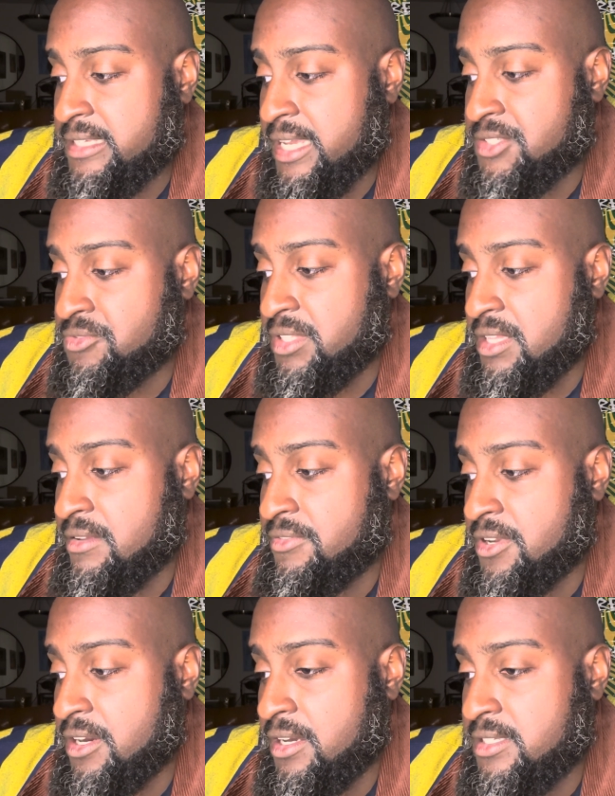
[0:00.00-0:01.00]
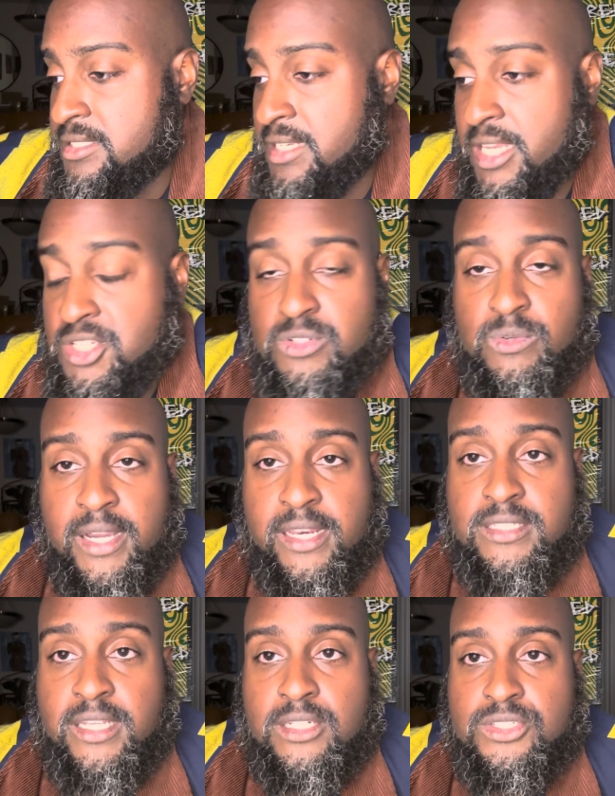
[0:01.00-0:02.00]
has really caused nationwide
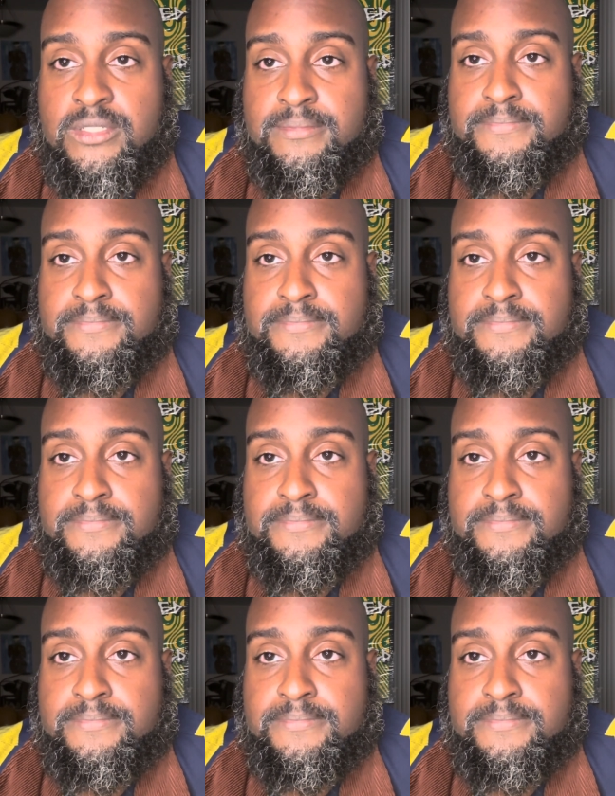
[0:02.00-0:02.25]
attention.